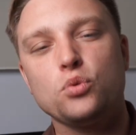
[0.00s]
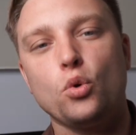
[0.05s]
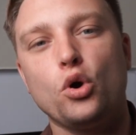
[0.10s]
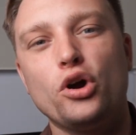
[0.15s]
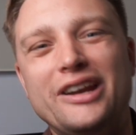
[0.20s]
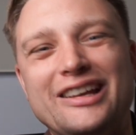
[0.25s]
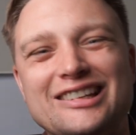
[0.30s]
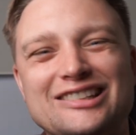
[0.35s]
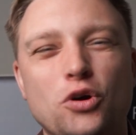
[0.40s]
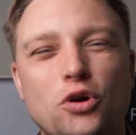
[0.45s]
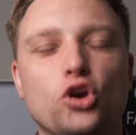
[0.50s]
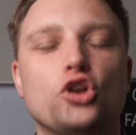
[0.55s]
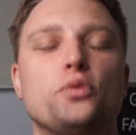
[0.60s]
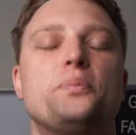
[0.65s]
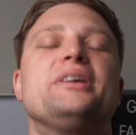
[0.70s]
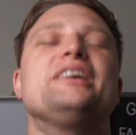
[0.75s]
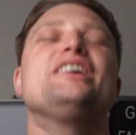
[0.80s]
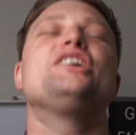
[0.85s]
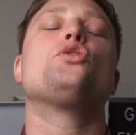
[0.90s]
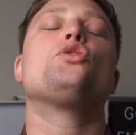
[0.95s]
one is going to
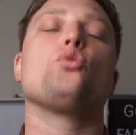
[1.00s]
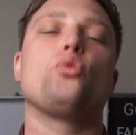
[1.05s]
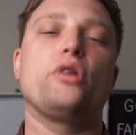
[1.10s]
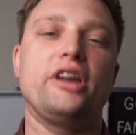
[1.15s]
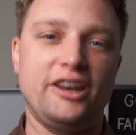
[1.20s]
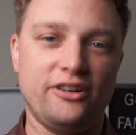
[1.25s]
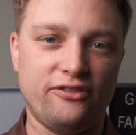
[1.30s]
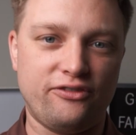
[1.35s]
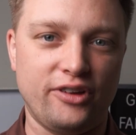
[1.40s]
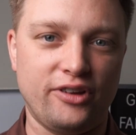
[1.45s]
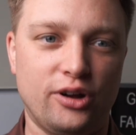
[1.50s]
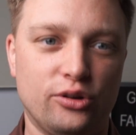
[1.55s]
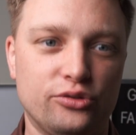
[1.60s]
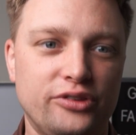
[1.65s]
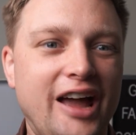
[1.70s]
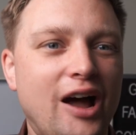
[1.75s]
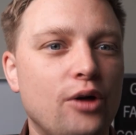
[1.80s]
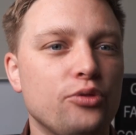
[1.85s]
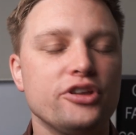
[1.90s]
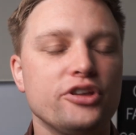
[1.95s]
be Greenfield.
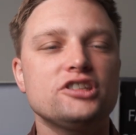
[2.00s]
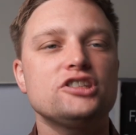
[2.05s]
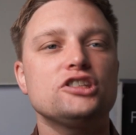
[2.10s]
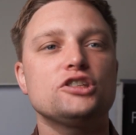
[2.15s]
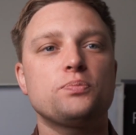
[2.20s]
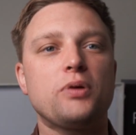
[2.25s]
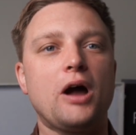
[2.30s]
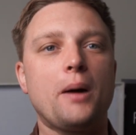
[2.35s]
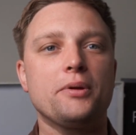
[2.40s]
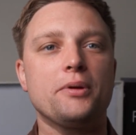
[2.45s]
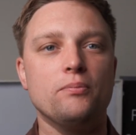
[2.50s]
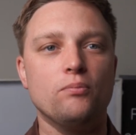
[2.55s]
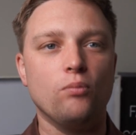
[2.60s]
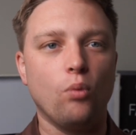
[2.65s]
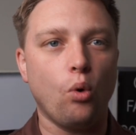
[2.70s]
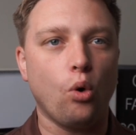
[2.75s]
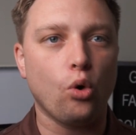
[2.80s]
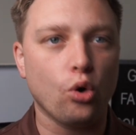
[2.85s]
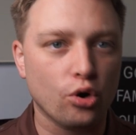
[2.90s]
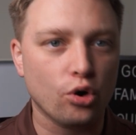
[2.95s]
Now, this is probably
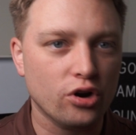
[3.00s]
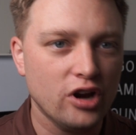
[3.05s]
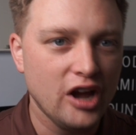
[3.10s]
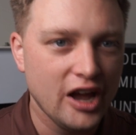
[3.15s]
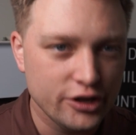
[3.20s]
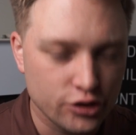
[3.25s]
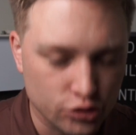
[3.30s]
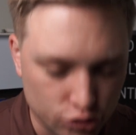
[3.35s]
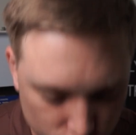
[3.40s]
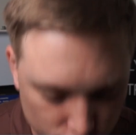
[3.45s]
more your